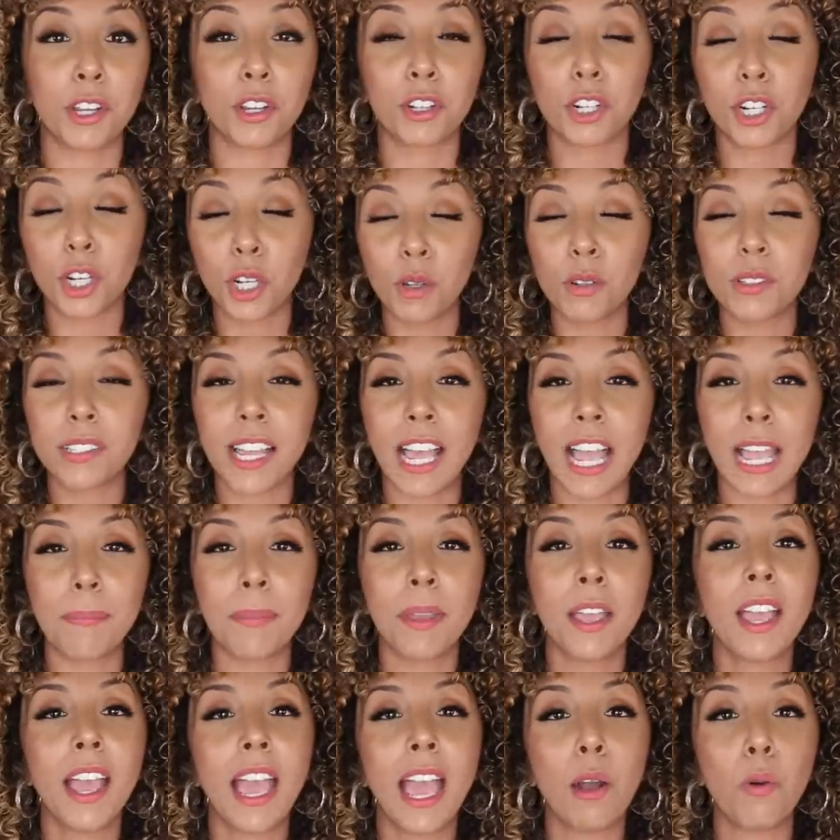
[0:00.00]
your curl
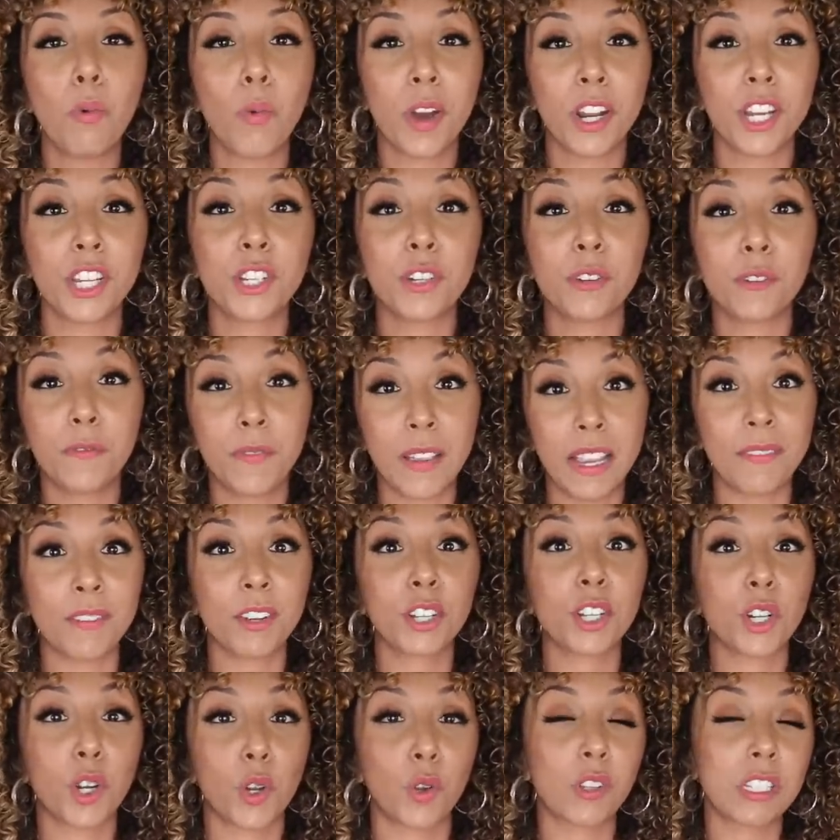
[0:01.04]
type and what is your
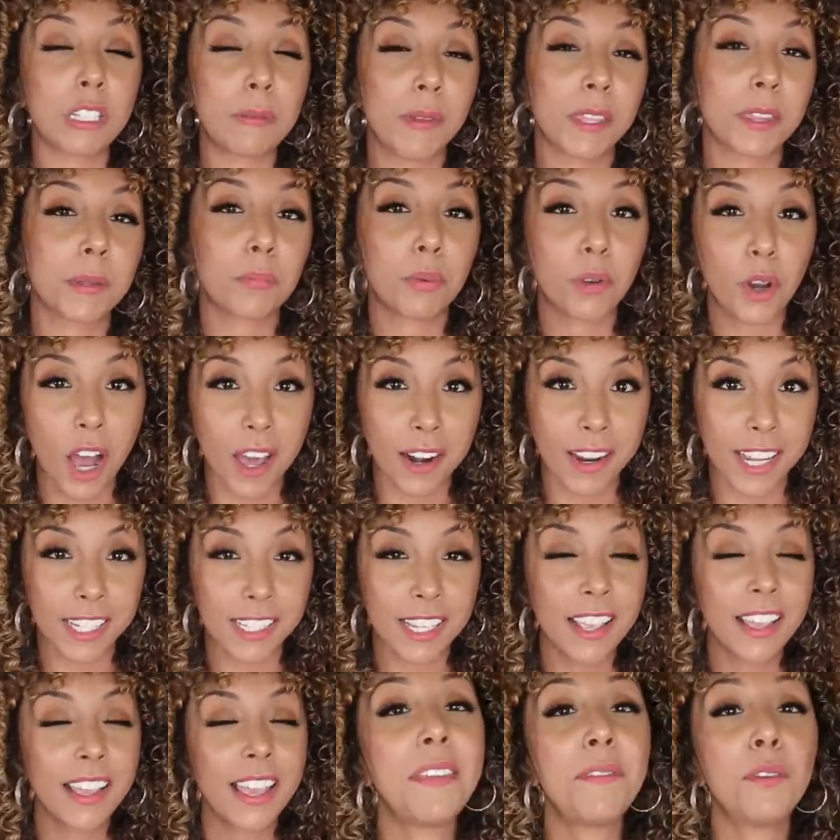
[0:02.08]
favorite CurlSmith
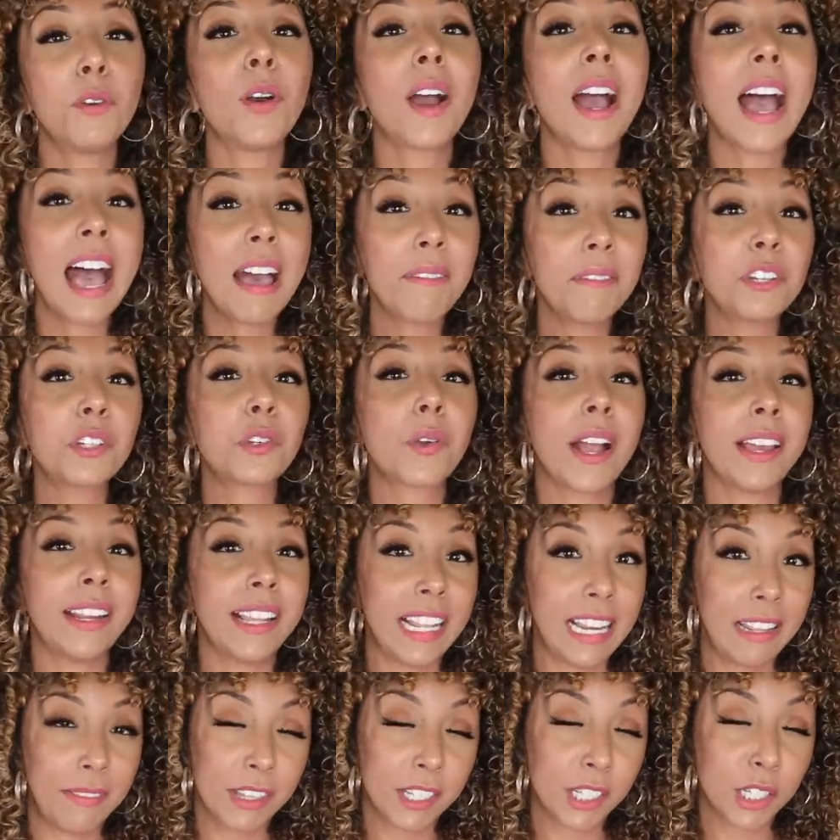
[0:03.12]
product. If you haven't tried
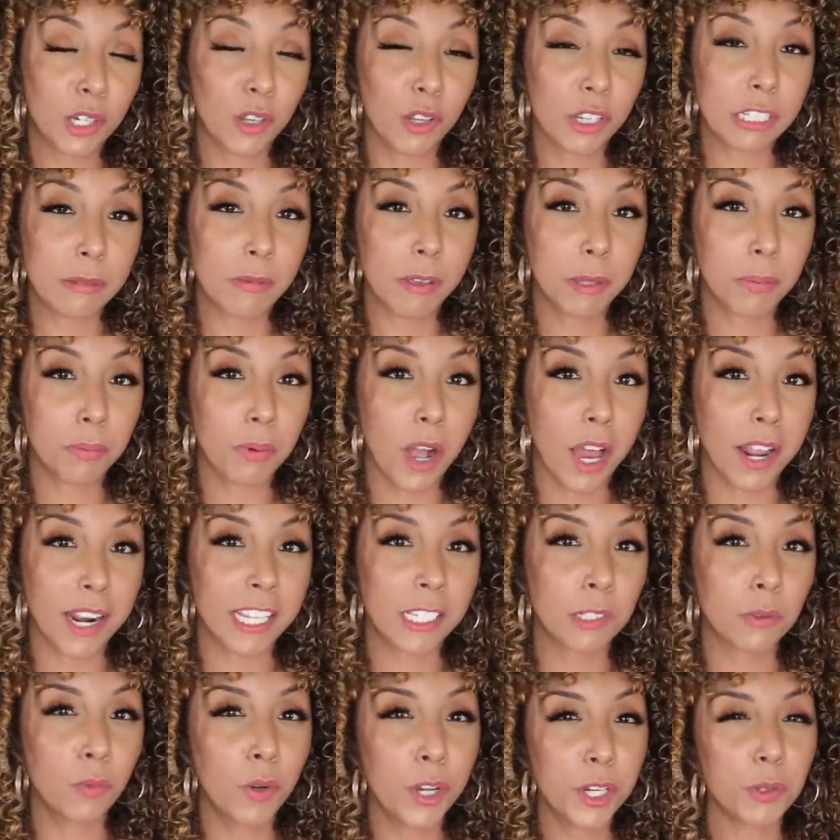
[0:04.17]
any of these CurlSmith
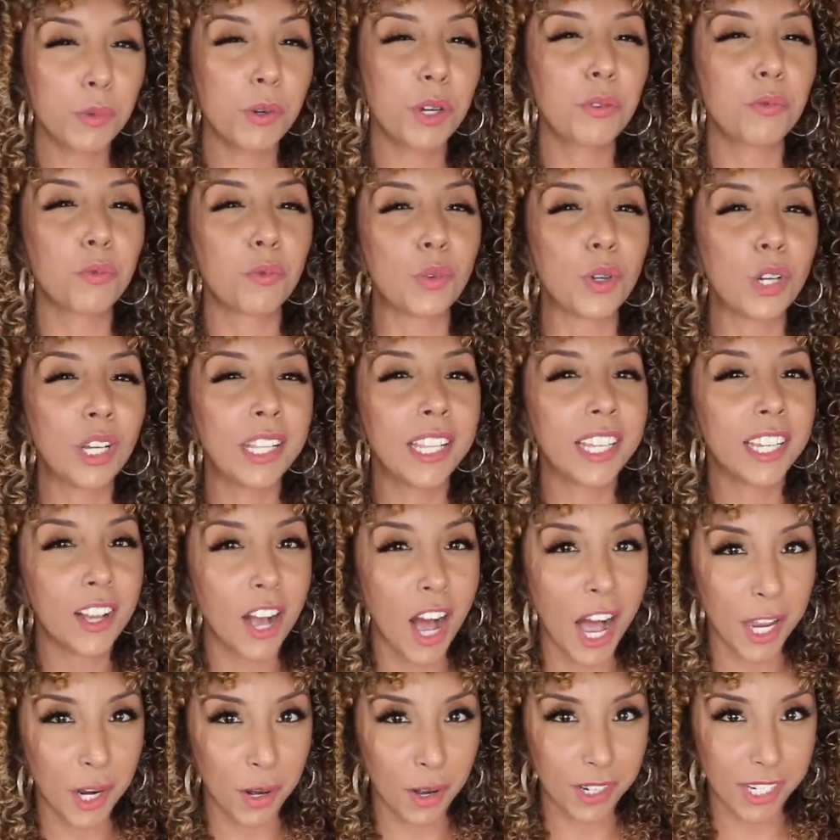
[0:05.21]
products, which one really
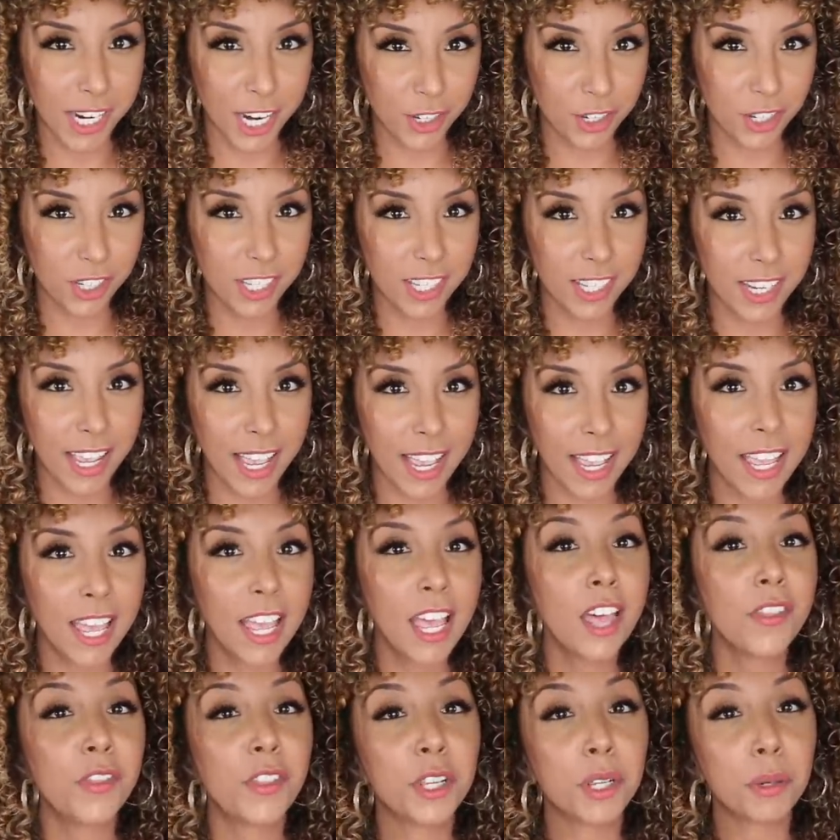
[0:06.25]
caught your attention today
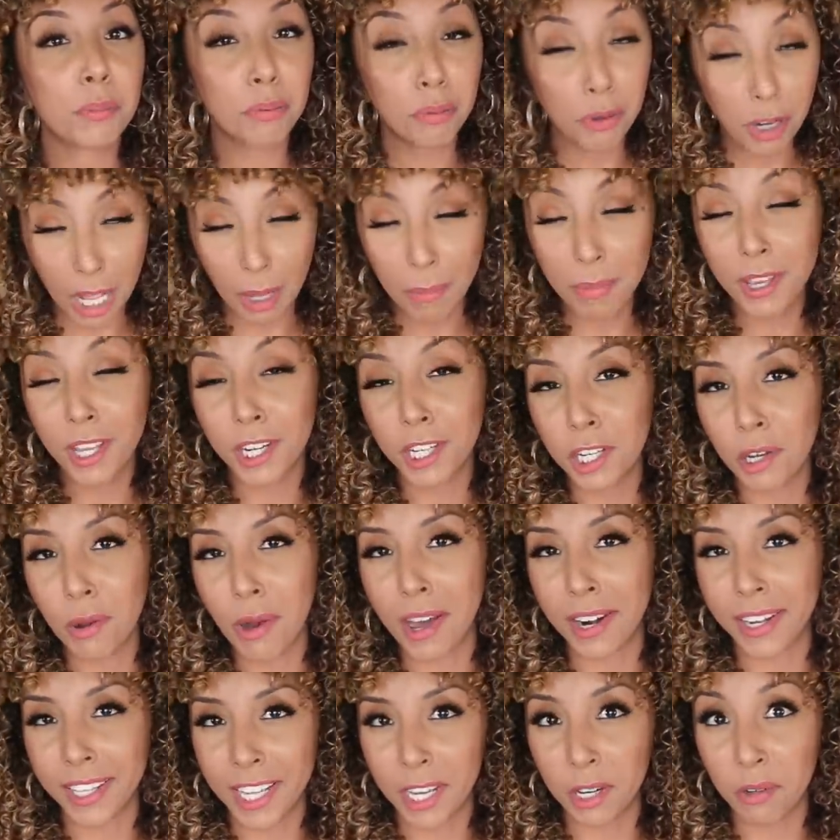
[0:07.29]
that you're probably gonna go
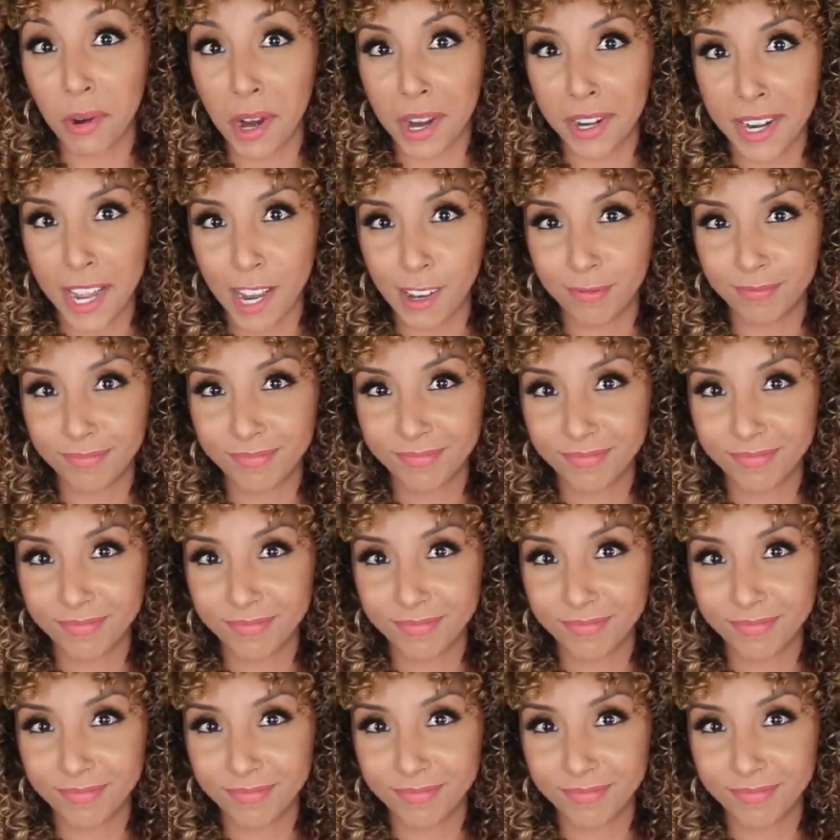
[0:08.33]
out and get right now?